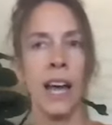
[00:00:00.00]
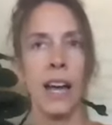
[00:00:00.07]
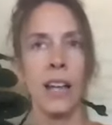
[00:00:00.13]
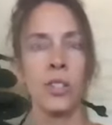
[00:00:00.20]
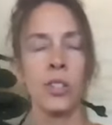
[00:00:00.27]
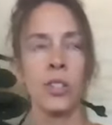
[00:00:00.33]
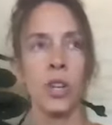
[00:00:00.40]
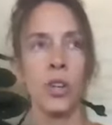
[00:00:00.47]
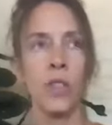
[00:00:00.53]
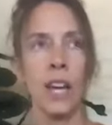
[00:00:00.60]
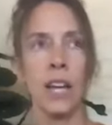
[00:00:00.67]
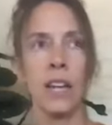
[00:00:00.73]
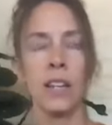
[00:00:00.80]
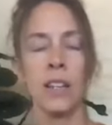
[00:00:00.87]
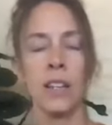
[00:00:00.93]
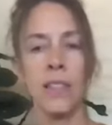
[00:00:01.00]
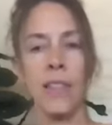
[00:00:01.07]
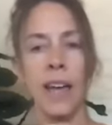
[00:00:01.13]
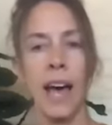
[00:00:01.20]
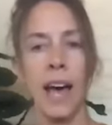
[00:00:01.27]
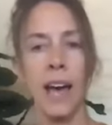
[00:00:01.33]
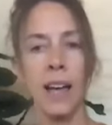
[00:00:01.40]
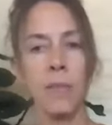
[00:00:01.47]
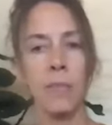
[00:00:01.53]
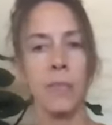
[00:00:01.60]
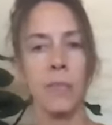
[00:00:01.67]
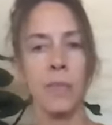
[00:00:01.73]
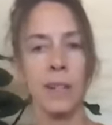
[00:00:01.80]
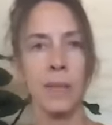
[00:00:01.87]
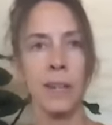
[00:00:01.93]
so that that
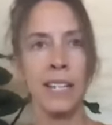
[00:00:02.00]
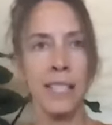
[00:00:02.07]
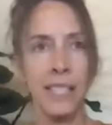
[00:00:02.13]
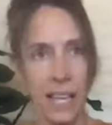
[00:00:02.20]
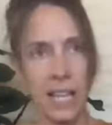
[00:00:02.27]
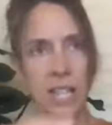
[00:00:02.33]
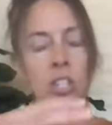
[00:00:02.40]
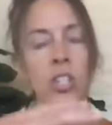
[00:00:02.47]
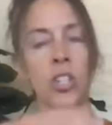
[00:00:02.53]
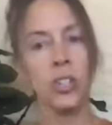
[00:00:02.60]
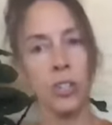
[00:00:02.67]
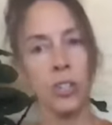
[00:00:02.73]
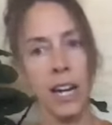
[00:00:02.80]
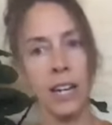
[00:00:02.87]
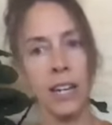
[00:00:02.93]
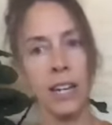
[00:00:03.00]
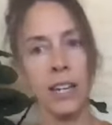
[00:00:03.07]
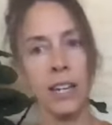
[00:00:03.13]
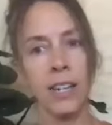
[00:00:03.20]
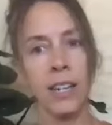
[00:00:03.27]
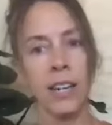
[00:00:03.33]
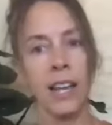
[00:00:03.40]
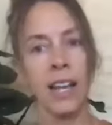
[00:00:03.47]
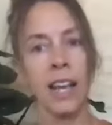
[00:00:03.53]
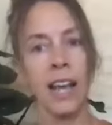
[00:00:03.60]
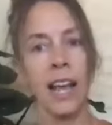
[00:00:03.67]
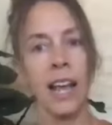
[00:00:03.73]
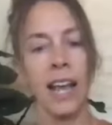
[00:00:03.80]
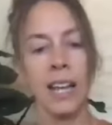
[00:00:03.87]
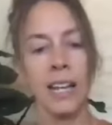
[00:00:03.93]
is integrated
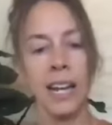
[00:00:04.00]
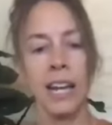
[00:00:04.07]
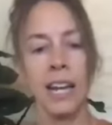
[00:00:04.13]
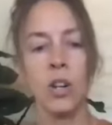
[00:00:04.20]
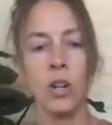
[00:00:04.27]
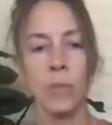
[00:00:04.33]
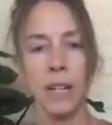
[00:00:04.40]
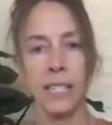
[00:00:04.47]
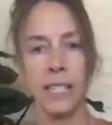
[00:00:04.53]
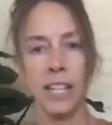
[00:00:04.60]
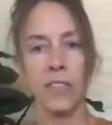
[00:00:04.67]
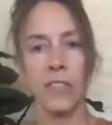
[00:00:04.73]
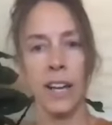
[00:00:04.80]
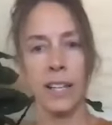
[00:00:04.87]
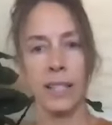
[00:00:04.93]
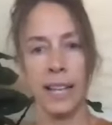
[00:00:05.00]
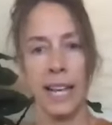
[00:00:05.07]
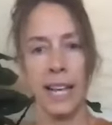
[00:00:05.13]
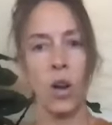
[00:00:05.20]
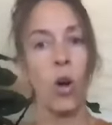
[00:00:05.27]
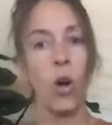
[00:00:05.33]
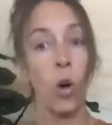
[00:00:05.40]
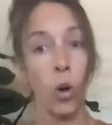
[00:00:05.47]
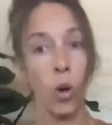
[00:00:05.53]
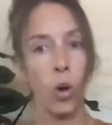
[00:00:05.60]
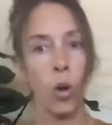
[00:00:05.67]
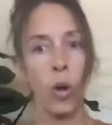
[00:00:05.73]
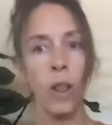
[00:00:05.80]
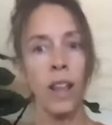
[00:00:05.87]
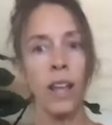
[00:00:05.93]
and I know myself as a
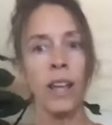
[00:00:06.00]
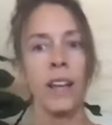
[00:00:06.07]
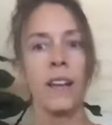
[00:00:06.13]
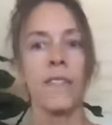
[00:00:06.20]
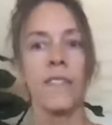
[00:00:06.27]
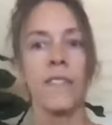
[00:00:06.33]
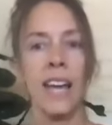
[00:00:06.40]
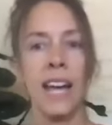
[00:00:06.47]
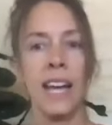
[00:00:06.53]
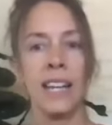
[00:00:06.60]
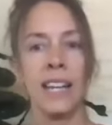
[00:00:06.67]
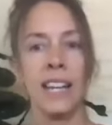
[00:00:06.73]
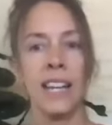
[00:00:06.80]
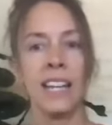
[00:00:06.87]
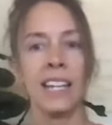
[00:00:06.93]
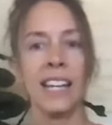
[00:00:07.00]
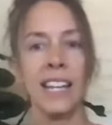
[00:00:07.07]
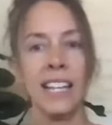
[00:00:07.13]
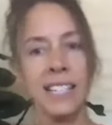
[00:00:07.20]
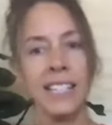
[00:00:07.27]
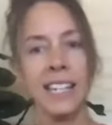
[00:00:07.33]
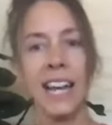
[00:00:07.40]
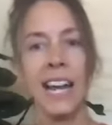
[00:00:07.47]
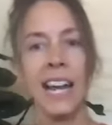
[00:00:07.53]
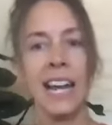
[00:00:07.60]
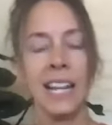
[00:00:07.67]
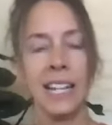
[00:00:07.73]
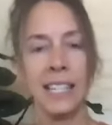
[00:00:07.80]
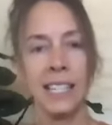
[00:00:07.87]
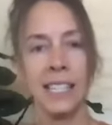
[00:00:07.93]
whole that
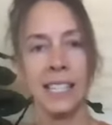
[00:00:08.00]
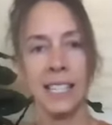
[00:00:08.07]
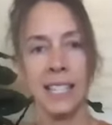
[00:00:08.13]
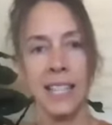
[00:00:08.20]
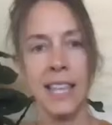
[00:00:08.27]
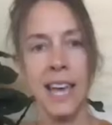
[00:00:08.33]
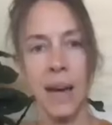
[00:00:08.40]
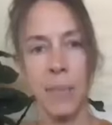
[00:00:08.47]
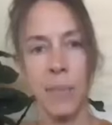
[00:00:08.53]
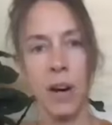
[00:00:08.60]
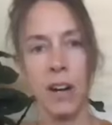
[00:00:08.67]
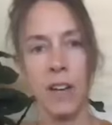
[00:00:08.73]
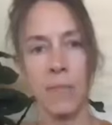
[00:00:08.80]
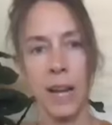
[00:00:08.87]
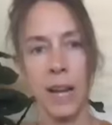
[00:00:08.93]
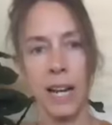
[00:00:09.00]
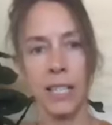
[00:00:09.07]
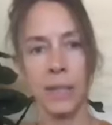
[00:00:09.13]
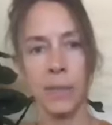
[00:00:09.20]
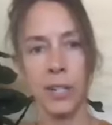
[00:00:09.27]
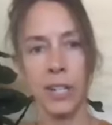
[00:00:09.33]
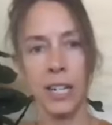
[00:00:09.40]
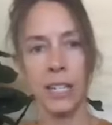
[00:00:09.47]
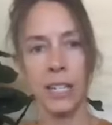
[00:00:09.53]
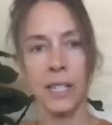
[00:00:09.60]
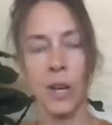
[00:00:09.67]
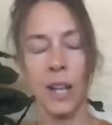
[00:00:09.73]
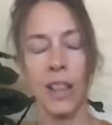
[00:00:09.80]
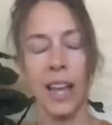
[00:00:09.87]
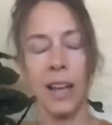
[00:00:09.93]
contains that part of my experience. I
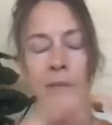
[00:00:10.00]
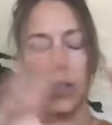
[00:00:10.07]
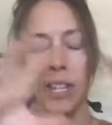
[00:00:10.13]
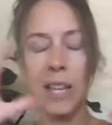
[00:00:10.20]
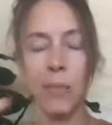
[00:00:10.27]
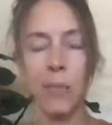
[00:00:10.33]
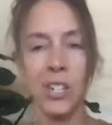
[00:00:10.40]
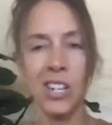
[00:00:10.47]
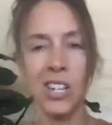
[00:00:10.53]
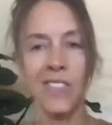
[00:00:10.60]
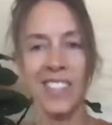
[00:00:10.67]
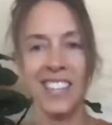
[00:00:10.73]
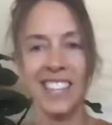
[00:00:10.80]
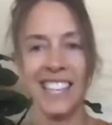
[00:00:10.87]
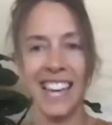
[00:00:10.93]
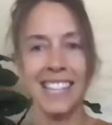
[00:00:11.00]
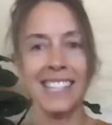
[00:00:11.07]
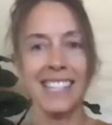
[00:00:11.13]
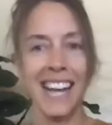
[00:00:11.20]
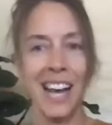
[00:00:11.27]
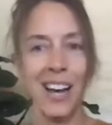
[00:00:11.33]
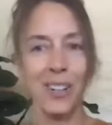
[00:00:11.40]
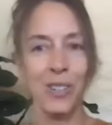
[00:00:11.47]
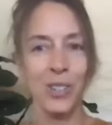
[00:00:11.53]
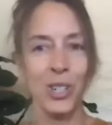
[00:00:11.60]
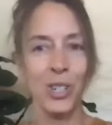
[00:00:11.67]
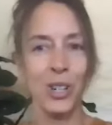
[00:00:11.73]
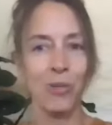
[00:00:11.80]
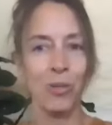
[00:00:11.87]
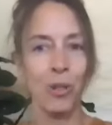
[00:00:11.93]
like the image of the guest house, you
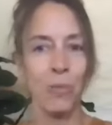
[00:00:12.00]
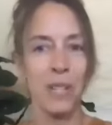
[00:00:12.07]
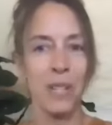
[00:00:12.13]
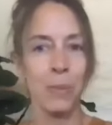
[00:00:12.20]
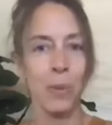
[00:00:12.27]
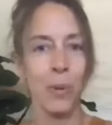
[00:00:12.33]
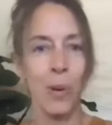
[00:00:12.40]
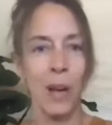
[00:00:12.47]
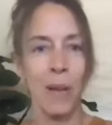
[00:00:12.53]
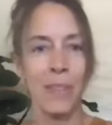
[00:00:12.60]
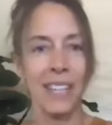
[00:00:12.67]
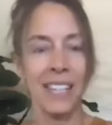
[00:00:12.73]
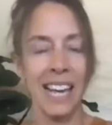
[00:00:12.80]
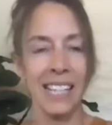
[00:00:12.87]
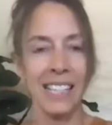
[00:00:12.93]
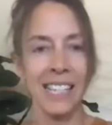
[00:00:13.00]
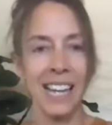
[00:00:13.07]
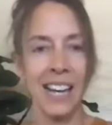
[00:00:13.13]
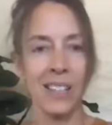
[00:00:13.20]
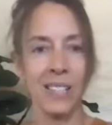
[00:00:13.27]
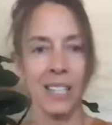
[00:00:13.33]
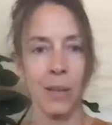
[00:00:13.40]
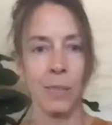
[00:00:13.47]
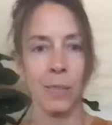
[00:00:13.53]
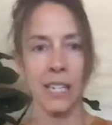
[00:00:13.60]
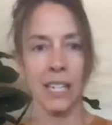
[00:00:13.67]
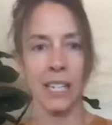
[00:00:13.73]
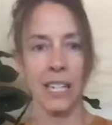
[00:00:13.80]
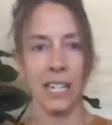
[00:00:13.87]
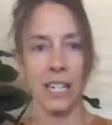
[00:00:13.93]
know, Rumi's poem, The Guest House, comes
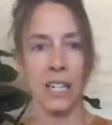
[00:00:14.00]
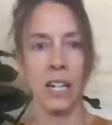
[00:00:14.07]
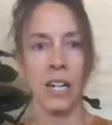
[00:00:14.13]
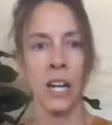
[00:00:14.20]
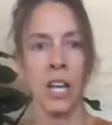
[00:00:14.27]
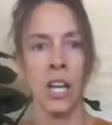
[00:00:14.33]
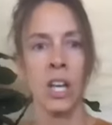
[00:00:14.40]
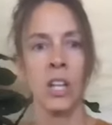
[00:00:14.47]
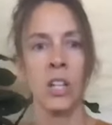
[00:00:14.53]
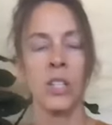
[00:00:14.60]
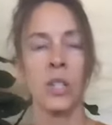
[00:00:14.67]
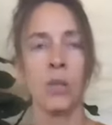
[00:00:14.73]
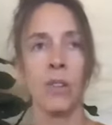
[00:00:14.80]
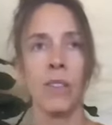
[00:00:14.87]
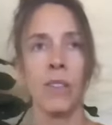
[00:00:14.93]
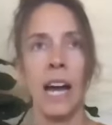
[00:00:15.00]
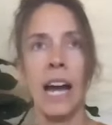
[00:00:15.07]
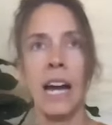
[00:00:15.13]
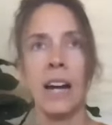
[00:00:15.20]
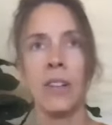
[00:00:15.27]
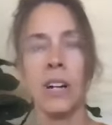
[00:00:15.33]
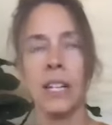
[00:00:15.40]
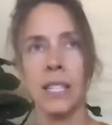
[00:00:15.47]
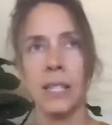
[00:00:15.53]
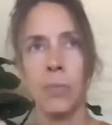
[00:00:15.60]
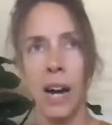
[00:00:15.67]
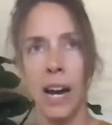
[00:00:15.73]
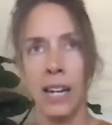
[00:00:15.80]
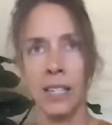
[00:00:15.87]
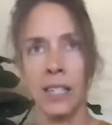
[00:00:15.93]
in here. So with IREST
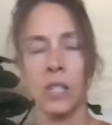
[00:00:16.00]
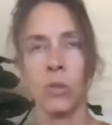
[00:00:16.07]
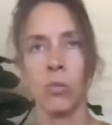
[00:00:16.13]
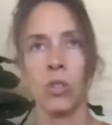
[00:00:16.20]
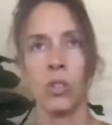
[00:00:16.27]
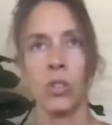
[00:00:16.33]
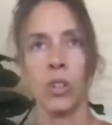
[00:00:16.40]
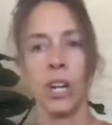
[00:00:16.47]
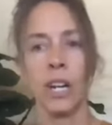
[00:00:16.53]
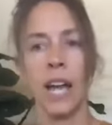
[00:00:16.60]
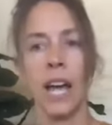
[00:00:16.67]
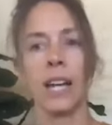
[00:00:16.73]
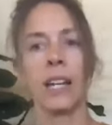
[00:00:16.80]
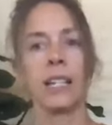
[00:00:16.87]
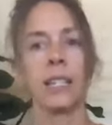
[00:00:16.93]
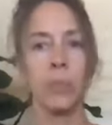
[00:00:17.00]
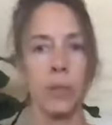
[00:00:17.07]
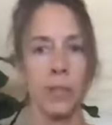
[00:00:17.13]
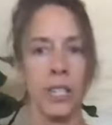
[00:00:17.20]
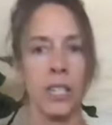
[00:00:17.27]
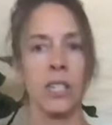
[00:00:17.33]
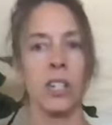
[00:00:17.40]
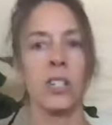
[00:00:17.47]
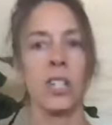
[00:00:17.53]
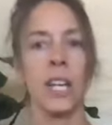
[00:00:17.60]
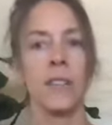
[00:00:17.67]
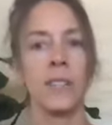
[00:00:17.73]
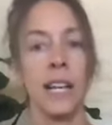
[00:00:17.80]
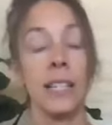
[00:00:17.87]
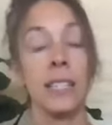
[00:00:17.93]
practice, we're learning how to experience
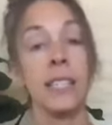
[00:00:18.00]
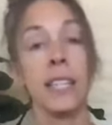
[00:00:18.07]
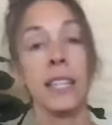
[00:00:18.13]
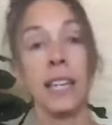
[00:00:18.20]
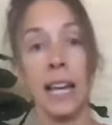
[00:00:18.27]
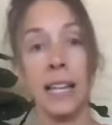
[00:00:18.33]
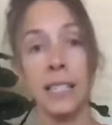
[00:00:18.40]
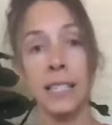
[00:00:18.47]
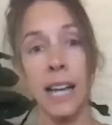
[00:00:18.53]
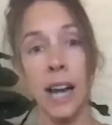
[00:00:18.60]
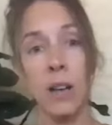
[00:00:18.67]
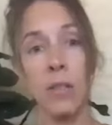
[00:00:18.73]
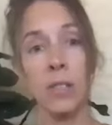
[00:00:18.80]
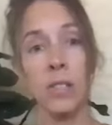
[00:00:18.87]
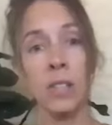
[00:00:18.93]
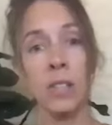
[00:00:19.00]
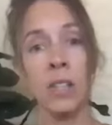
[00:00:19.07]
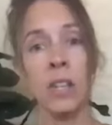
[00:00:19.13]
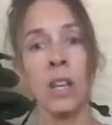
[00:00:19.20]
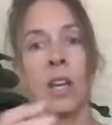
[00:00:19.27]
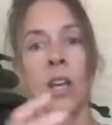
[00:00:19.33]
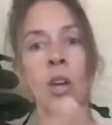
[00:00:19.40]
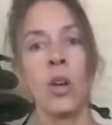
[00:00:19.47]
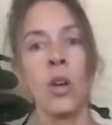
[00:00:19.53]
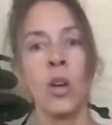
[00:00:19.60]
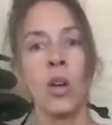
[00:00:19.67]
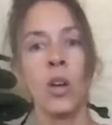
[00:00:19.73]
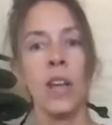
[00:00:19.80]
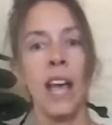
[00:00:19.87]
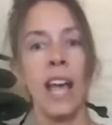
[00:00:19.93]
ourselves as the guest house
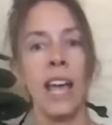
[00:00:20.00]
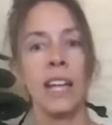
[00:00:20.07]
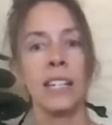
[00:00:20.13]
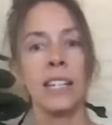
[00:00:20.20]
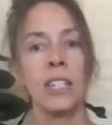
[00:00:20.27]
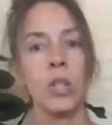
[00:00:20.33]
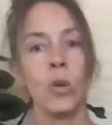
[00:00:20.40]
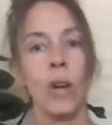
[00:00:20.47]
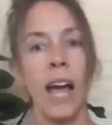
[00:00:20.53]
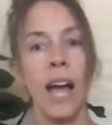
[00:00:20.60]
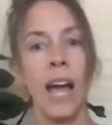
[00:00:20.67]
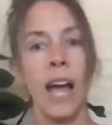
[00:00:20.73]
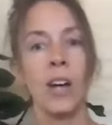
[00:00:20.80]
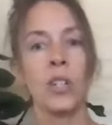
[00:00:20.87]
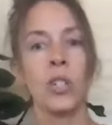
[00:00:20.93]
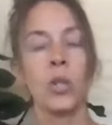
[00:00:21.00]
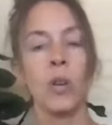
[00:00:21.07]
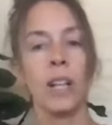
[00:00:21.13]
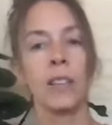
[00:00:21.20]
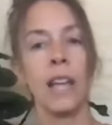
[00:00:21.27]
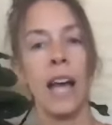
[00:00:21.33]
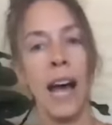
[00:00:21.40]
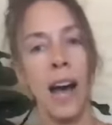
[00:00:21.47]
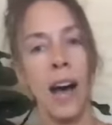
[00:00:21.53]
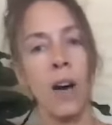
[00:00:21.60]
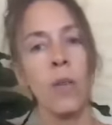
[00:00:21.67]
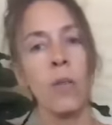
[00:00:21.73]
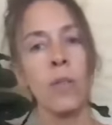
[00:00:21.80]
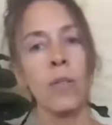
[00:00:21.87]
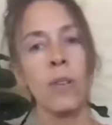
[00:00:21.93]
and to how to
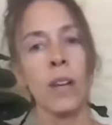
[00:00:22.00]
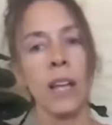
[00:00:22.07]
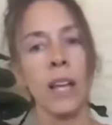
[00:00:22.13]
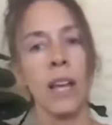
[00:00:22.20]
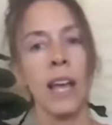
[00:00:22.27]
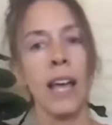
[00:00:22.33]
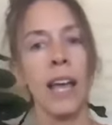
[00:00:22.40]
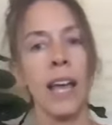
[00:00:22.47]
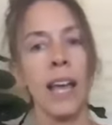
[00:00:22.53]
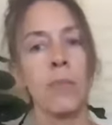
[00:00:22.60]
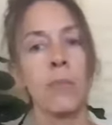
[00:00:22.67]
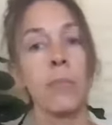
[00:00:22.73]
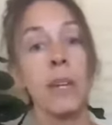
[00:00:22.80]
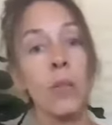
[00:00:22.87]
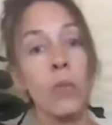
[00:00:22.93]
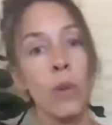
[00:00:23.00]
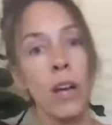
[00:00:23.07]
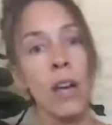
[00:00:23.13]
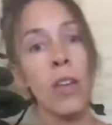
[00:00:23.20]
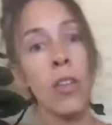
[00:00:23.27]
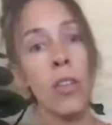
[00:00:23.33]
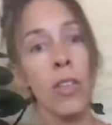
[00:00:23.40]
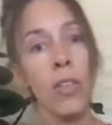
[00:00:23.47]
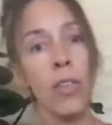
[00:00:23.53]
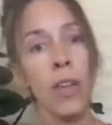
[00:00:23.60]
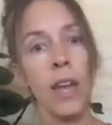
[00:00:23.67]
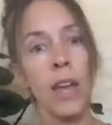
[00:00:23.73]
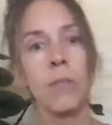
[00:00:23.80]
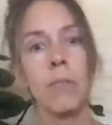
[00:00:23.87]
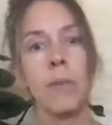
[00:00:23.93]
allow and be with
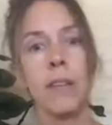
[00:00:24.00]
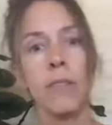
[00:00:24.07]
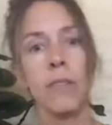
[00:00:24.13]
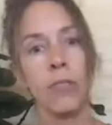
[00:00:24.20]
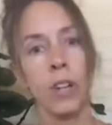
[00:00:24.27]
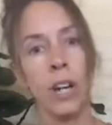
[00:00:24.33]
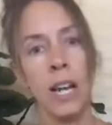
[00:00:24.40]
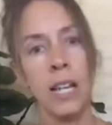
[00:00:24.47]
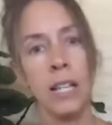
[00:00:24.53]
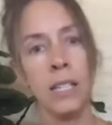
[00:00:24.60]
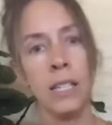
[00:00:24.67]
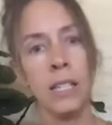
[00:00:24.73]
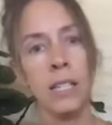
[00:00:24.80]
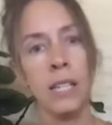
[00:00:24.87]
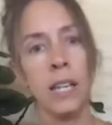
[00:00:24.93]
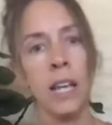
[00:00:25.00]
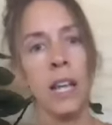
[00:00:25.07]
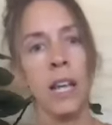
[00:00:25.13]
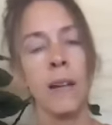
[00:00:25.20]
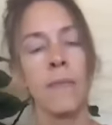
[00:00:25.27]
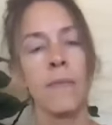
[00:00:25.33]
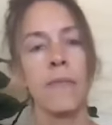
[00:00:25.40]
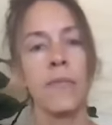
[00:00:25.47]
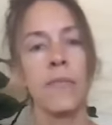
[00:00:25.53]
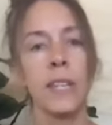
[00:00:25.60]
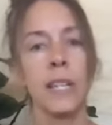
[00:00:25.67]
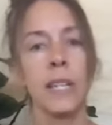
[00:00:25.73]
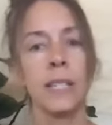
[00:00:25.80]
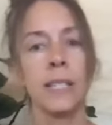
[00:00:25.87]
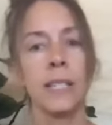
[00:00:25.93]
and befriend
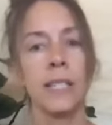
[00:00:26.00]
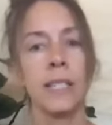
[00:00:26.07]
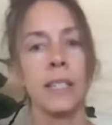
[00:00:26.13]
this